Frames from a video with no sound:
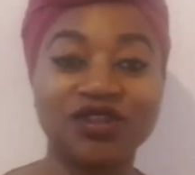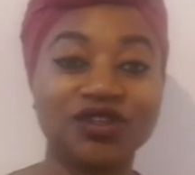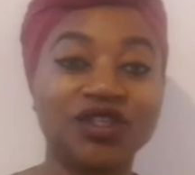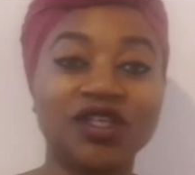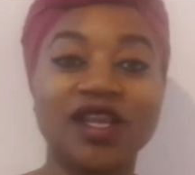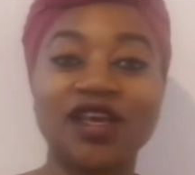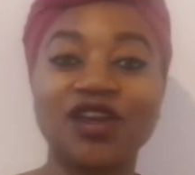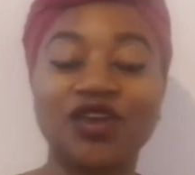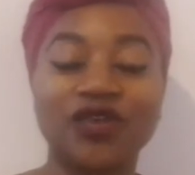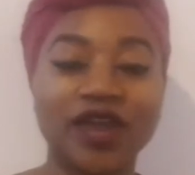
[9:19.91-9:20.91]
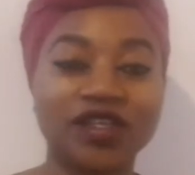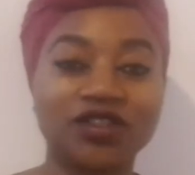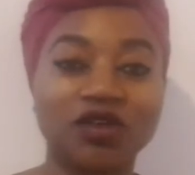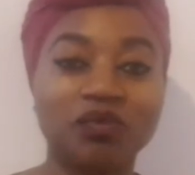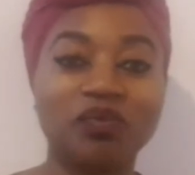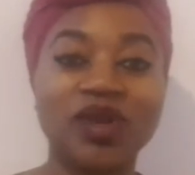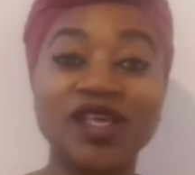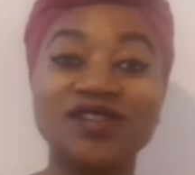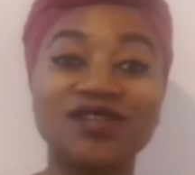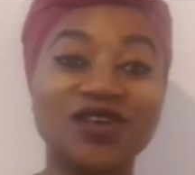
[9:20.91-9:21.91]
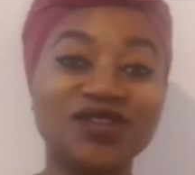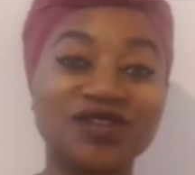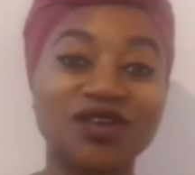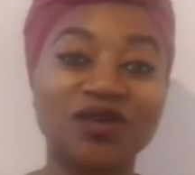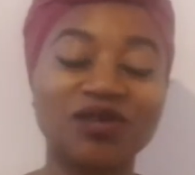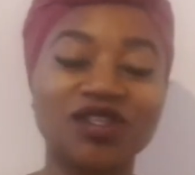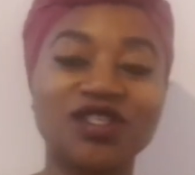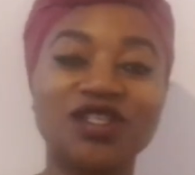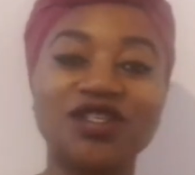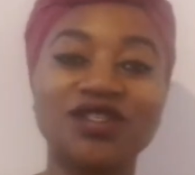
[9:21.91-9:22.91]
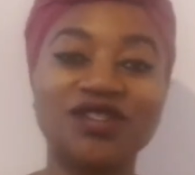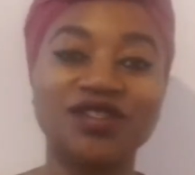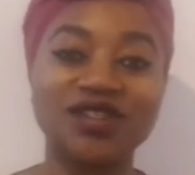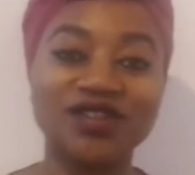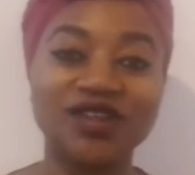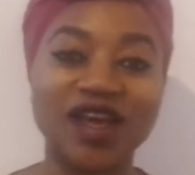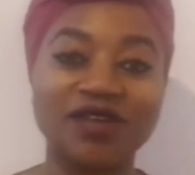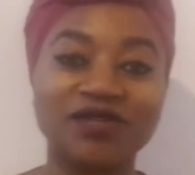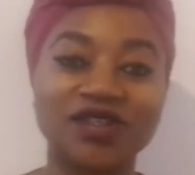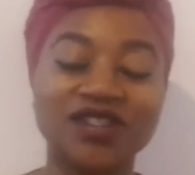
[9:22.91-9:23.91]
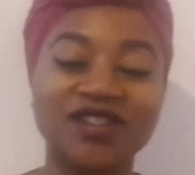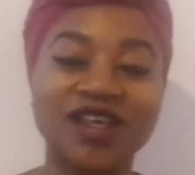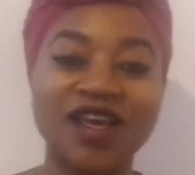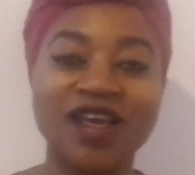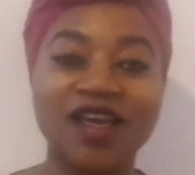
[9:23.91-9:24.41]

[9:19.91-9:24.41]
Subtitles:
You're doing a great job. Please don't stop. Continue to do that, because